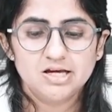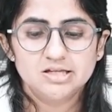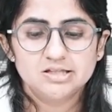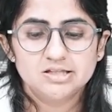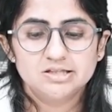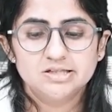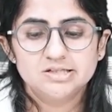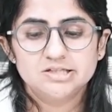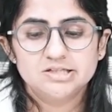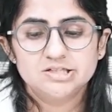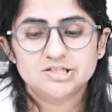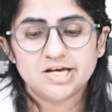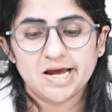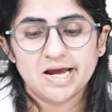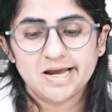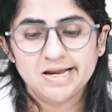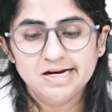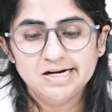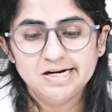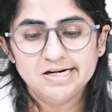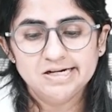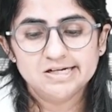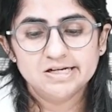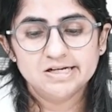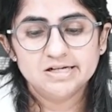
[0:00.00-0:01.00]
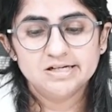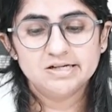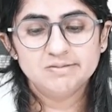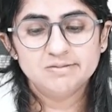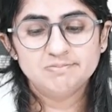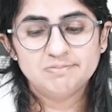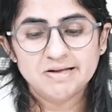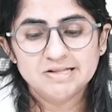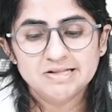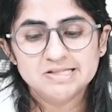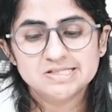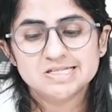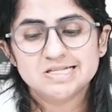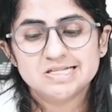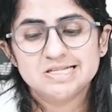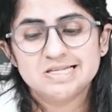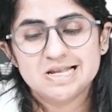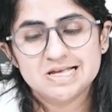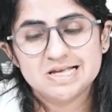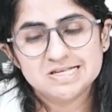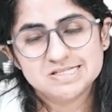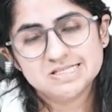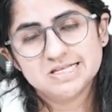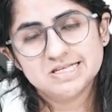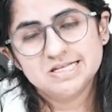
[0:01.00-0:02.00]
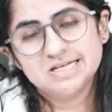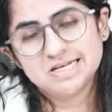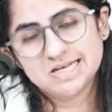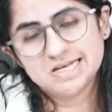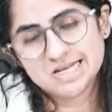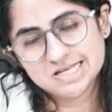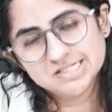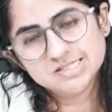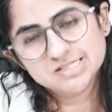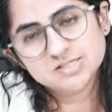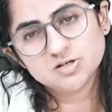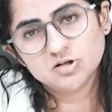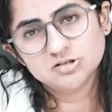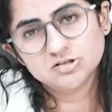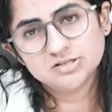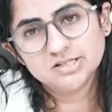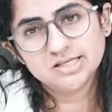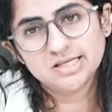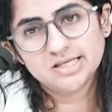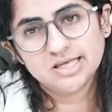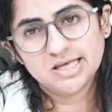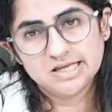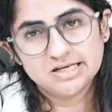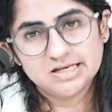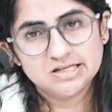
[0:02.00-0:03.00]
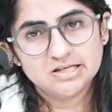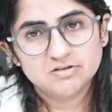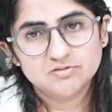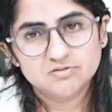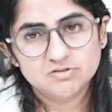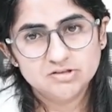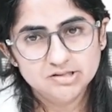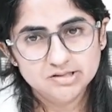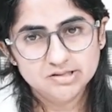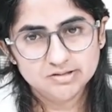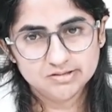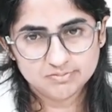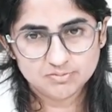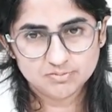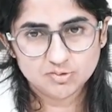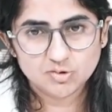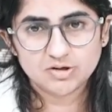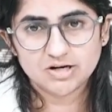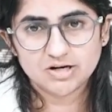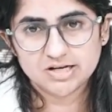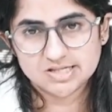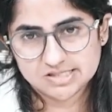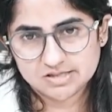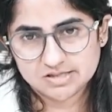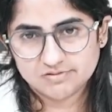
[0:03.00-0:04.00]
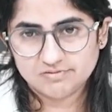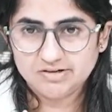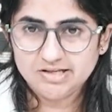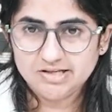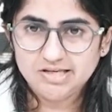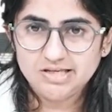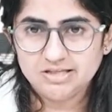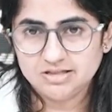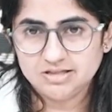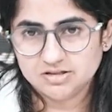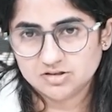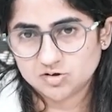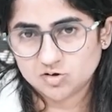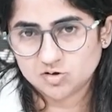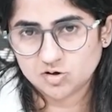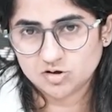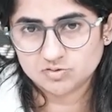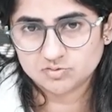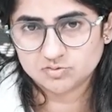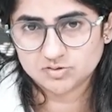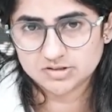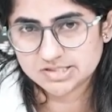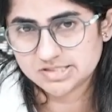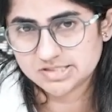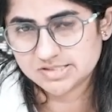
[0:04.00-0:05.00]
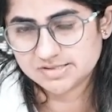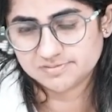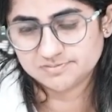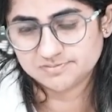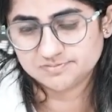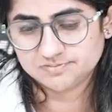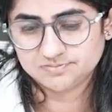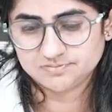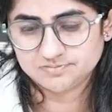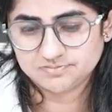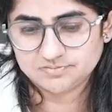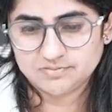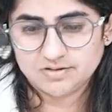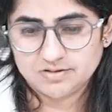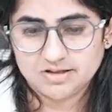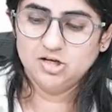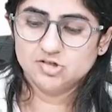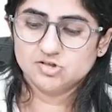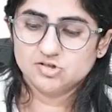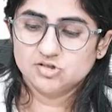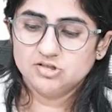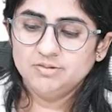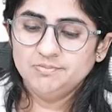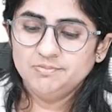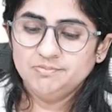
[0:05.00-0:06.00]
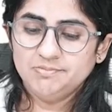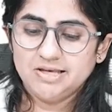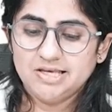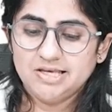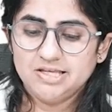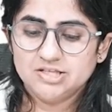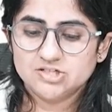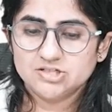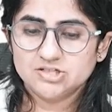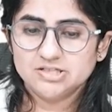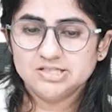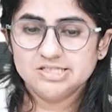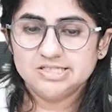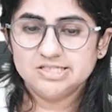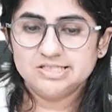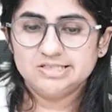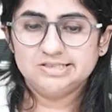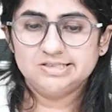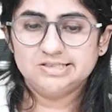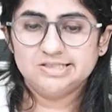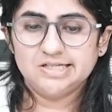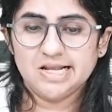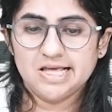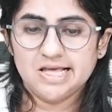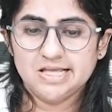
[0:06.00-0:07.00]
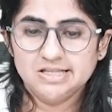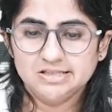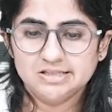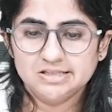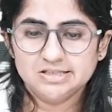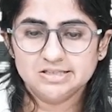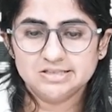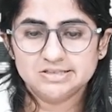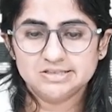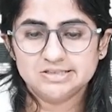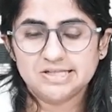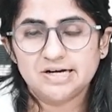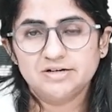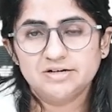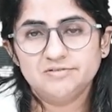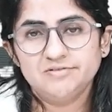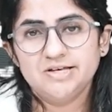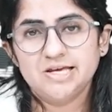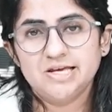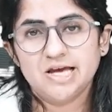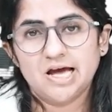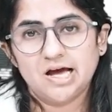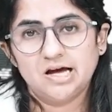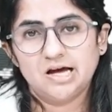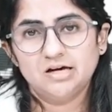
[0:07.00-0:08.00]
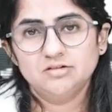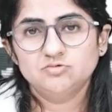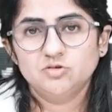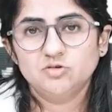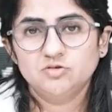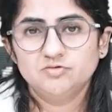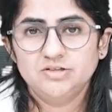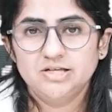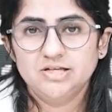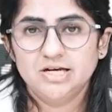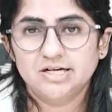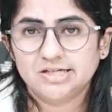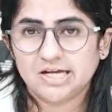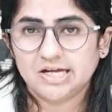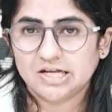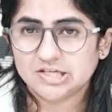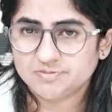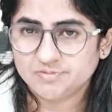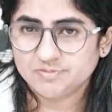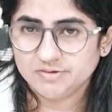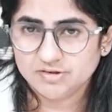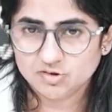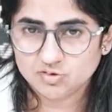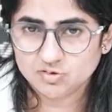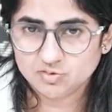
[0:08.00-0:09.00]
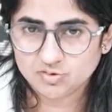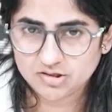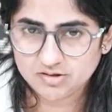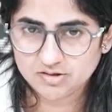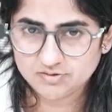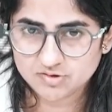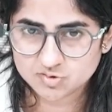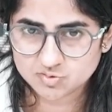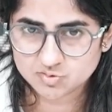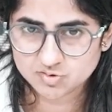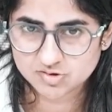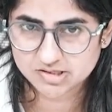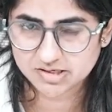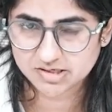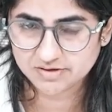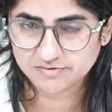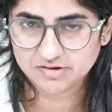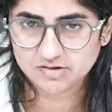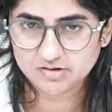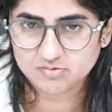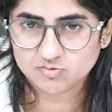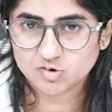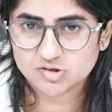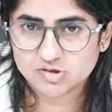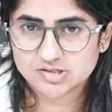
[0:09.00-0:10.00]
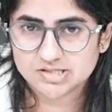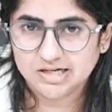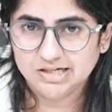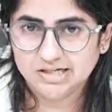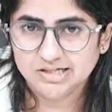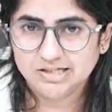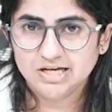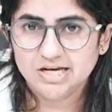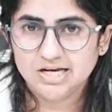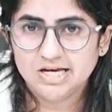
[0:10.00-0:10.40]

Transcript: The child depends less and less on the caregiver progressively here onwards. So the major strength that we have of the attachment theory which was given was that